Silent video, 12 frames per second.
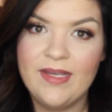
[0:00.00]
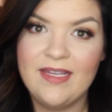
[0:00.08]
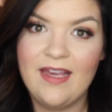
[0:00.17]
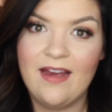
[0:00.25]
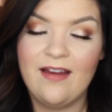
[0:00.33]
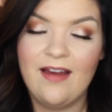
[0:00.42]

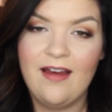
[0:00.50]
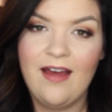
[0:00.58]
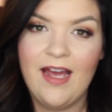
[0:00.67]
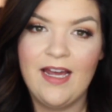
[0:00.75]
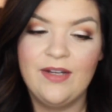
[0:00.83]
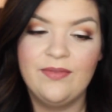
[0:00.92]
yeah,
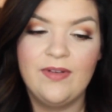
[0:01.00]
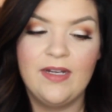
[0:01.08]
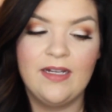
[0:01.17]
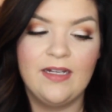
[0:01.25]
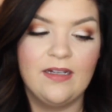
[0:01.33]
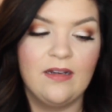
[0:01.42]

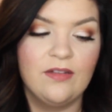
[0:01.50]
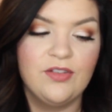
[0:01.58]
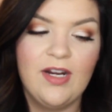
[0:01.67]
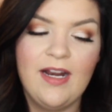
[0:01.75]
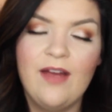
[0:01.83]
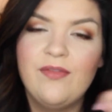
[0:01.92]
I'll
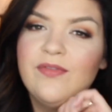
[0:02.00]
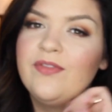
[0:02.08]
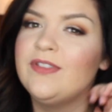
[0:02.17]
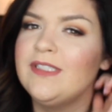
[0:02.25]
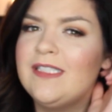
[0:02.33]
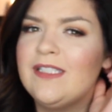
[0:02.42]
try to have a
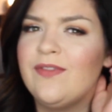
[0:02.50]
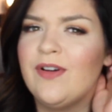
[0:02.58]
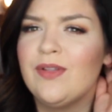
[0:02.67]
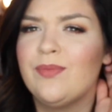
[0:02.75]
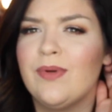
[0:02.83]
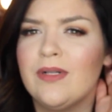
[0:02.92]
full list of
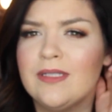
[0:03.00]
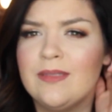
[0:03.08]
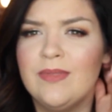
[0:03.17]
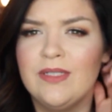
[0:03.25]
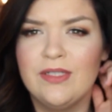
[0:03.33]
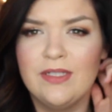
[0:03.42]
all the products
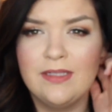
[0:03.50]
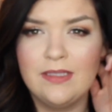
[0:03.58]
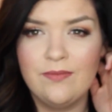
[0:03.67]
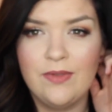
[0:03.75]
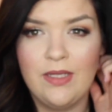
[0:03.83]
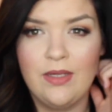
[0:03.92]
mentioned in this
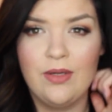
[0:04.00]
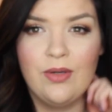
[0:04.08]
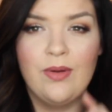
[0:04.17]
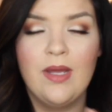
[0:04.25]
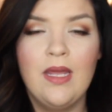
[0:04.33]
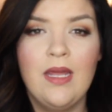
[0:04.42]

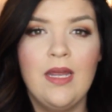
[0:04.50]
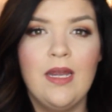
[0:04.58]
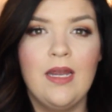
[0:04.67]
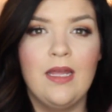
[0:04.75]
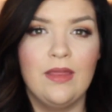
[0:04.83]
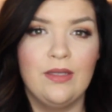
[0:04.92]
video
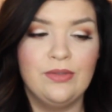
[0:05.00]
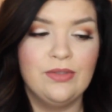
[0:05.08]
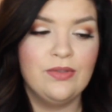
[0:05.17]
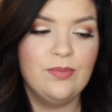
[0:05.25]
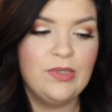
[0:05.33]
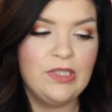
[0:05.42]
in the
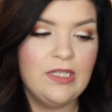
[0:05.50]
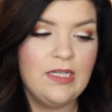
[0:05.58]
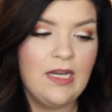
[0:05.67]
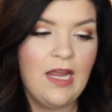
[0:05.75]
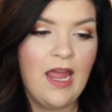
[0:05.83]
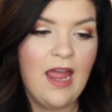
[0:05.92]

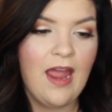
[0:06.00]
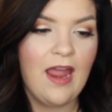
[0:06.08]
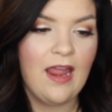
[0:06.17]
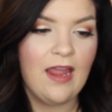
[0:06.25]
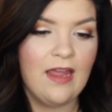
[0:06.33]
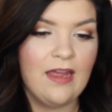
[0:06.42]
description,
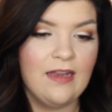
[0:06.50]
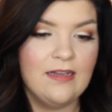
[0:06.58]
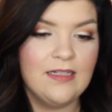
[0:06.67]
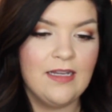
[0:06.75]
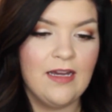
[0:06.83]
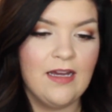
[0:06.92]

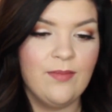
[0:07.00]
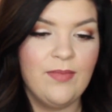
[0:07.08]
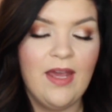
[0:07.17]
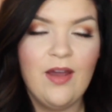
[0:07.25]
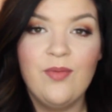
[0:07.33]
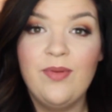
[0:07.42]
and
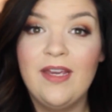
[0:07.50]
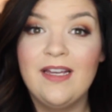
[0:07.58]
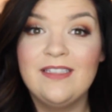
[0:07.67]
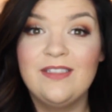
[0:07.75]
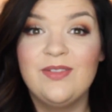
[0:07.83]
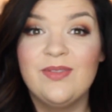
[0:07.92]
yeah, I hope you
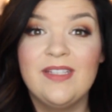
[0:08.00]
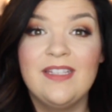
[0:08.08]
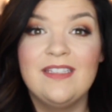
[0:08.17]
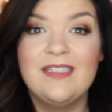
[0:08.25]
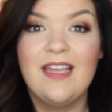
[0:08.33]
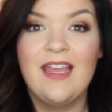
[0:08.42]
guys enjoy
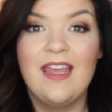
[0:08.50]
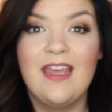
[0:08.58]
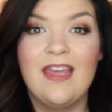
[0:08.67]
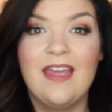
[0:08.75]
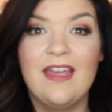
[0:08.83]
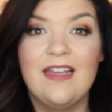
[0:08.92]
this,
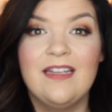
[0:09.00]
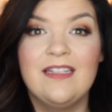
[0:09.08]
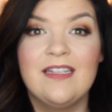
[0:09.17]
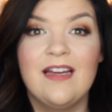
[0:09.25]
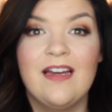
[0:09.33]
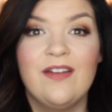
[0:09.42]

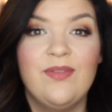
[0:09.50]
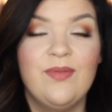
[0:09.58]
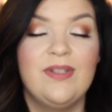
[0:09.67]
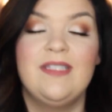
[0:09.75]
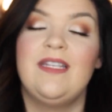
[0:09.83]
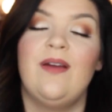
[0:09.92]
and if you
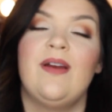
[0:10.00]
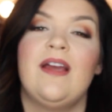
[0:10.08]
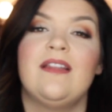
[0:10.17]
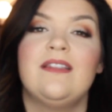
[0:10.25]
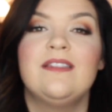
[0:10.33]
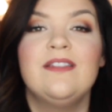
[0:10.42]
want to see how I
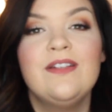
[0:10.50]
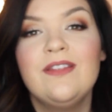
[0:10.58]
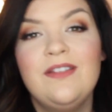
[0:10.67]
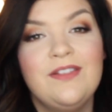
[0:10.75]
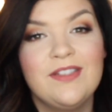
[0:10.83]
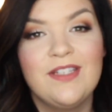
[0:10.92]
got this look,
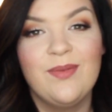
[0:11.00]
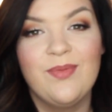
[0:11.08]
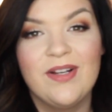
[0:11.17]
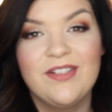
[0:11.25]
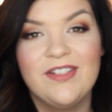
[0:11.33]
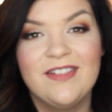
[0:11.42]
then just keep
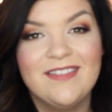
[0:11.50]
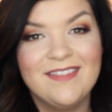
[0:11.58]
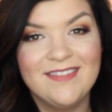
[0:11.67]
watching.